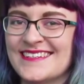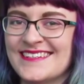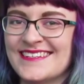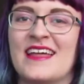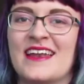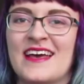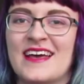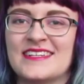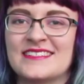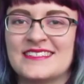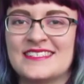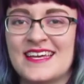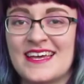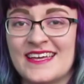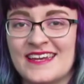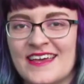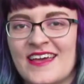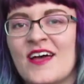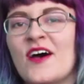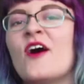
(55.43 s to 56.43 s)
And I
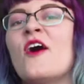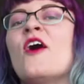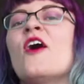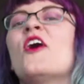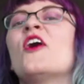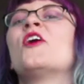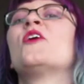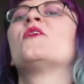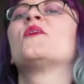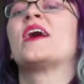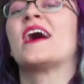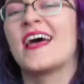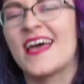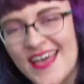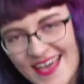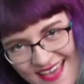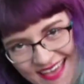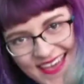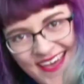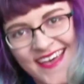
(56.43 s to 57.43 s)
said, "Oh
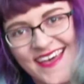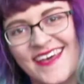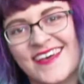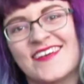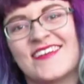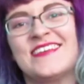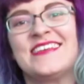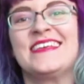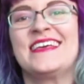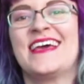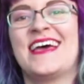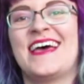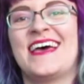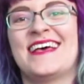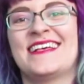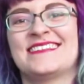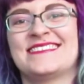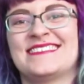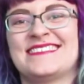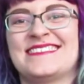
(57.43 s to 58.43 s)
hell
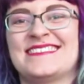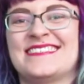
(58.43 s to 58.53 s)
yes."